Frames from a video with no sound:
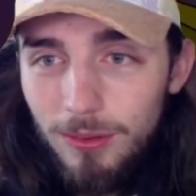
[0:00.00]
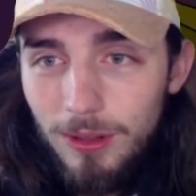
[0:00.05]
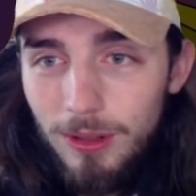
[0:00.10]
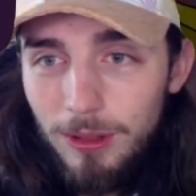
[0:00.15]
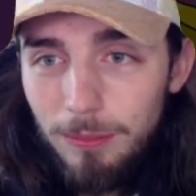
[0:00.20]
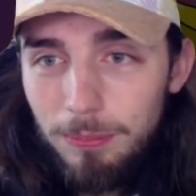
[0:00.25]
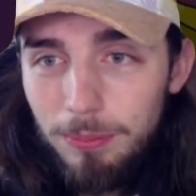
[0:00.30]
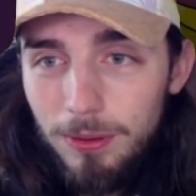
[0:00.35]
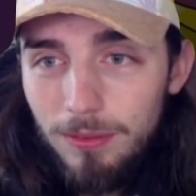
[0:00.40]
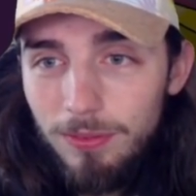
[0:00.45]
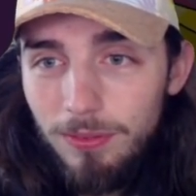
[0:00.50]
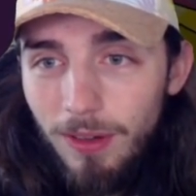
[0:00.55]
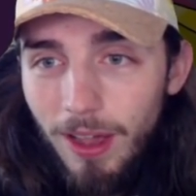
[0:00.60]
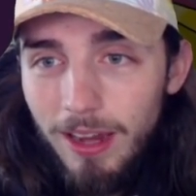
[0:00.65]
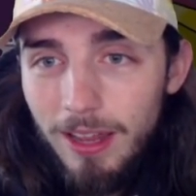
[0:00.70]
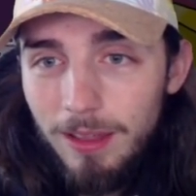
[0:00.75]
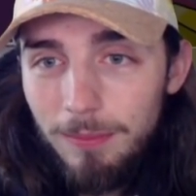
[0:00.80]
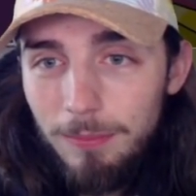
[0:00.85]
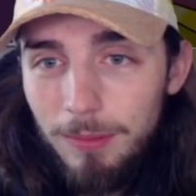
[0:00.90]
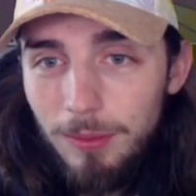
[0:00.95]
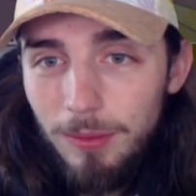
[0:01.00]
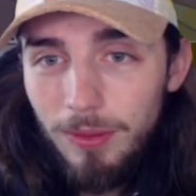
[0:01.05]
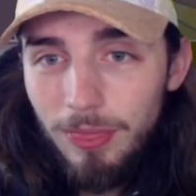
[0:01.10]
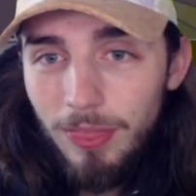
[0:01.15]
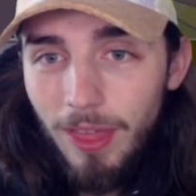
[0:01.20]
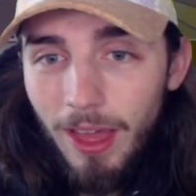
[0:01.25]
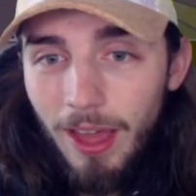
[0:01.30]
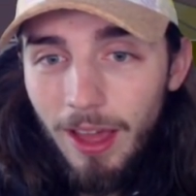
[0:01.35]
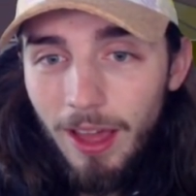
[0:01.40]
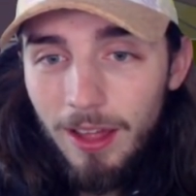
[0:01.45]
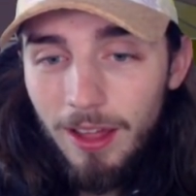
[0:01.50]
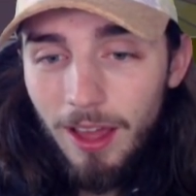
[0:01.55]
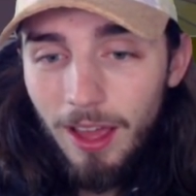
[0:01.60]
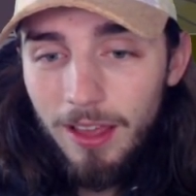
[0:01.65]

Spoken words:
really providing me with that.